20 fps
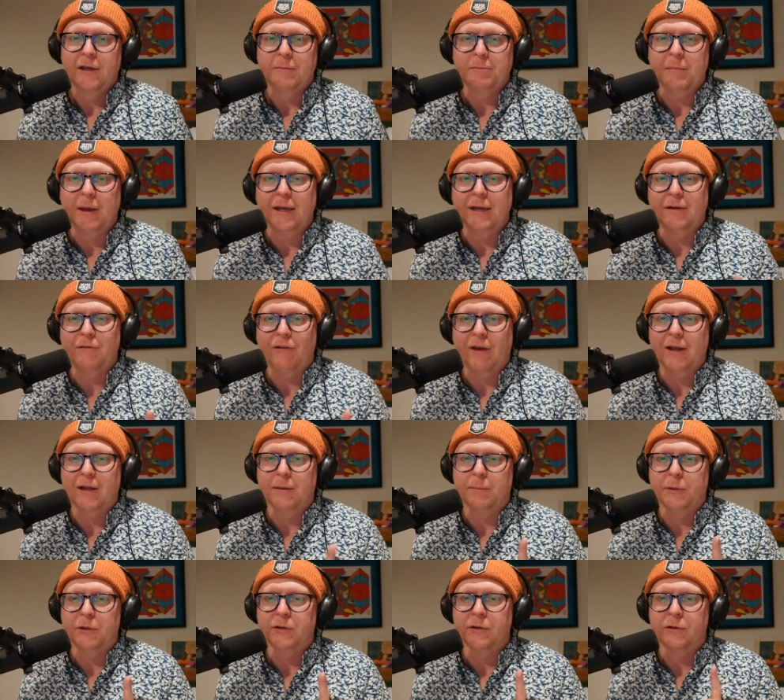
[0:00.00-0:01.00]
made it
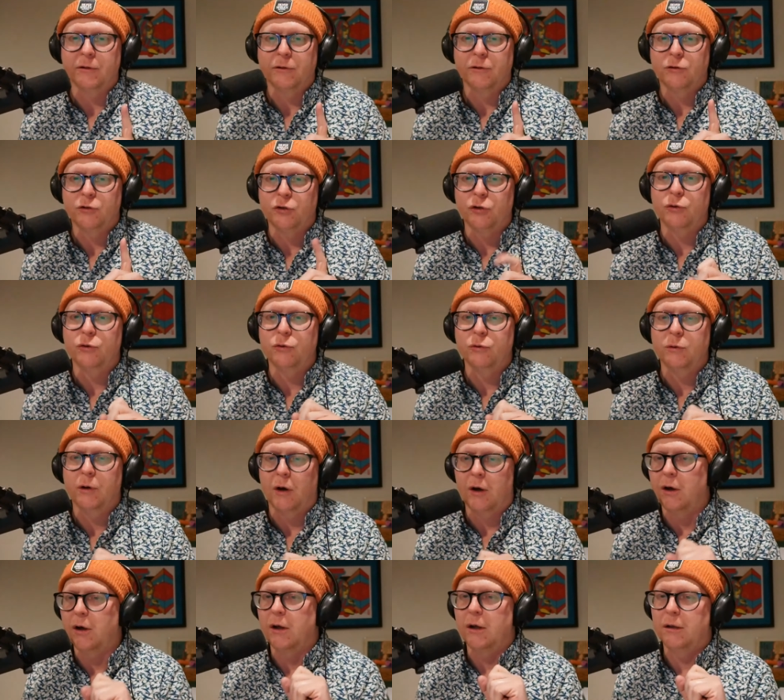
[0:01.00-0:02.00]
available to
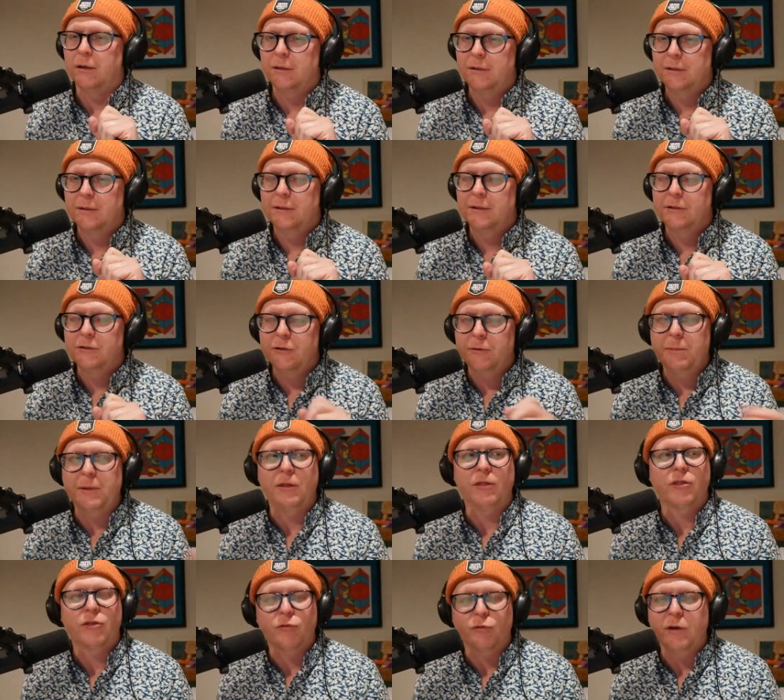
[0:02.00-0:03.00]
all. There's only
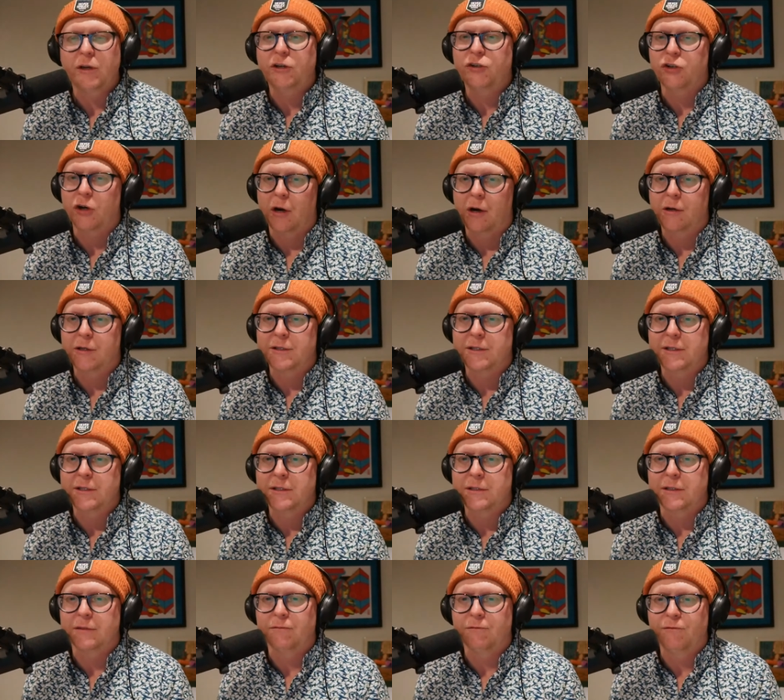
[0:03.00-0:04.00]
been three
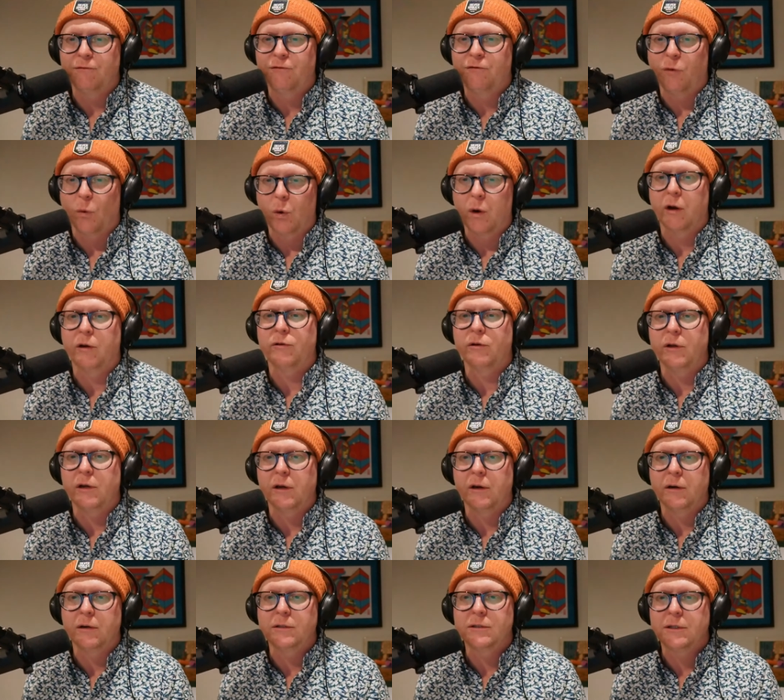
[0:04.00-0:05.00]
Charleses in 400
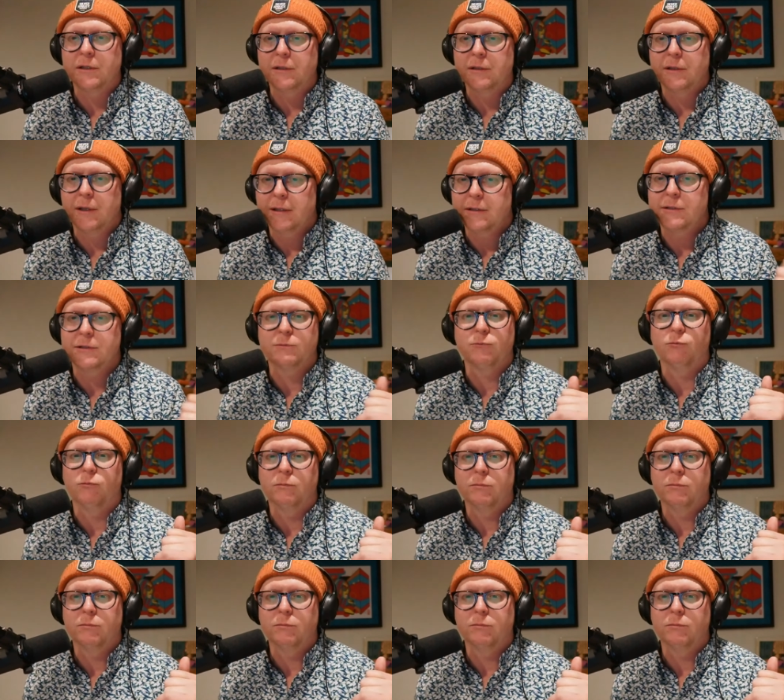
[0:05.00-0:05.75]
years. That's